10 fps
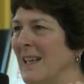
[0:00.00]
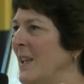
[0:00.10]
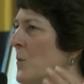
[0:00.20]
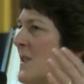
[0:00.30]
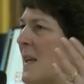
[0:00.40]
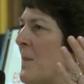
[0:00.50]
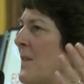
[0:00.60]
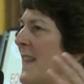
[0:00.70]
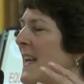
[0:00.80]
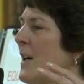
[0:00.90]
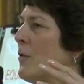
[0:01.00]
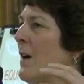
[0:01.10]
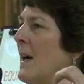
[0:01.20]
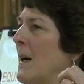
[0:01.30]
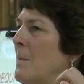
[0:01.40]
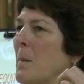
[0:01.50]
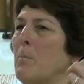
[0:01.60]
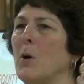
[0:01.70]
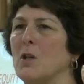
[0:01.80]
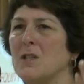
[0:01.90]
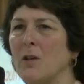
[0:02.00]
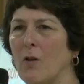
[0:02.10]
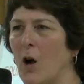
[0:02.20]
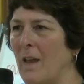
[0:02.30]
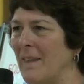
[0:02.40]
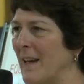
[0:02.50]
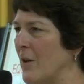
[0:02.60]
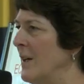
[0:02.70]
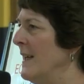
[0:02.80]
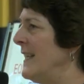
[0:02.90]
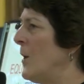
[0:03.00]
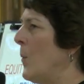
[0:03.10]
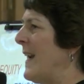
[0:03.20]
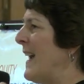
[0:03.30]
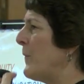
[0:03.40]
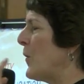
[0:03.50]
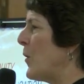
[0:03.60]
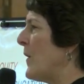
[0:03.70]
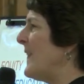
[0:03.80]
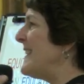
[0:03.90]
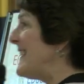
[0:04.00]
you know, some of their um, books are on there. You know, whatever the